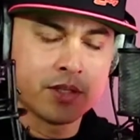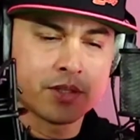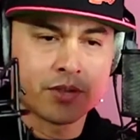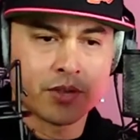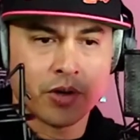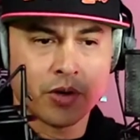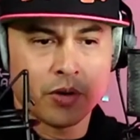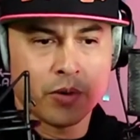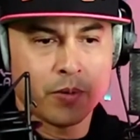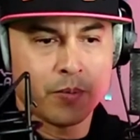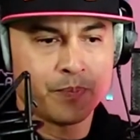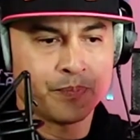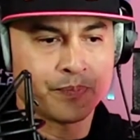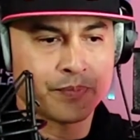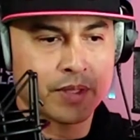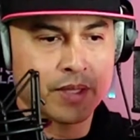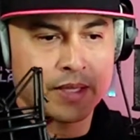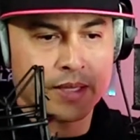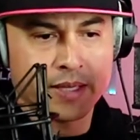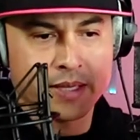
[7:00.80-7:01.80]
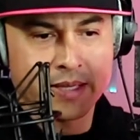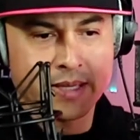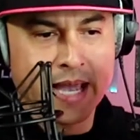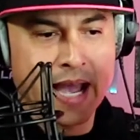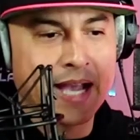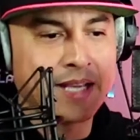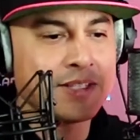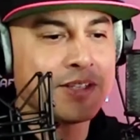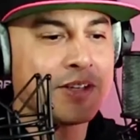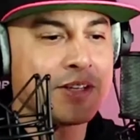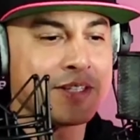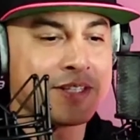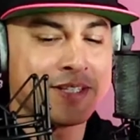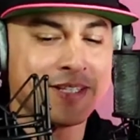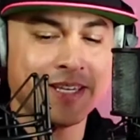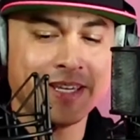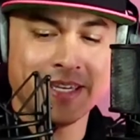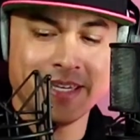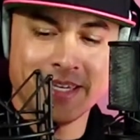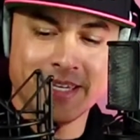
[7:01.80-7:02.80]
So as you can
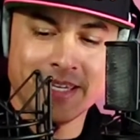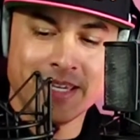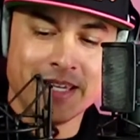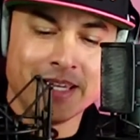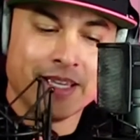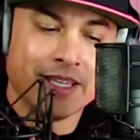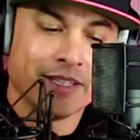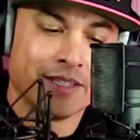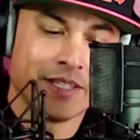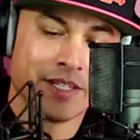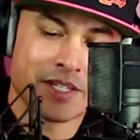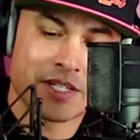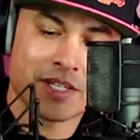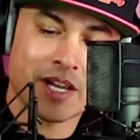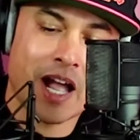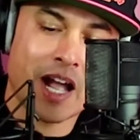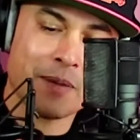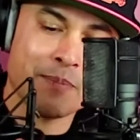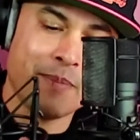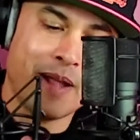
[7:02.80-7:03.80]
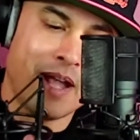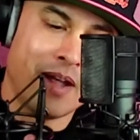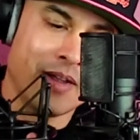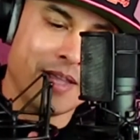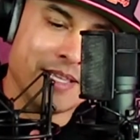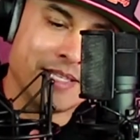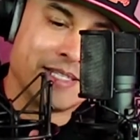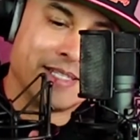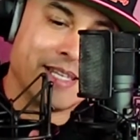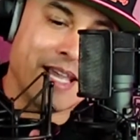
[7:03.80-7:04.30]
see, the shock mount is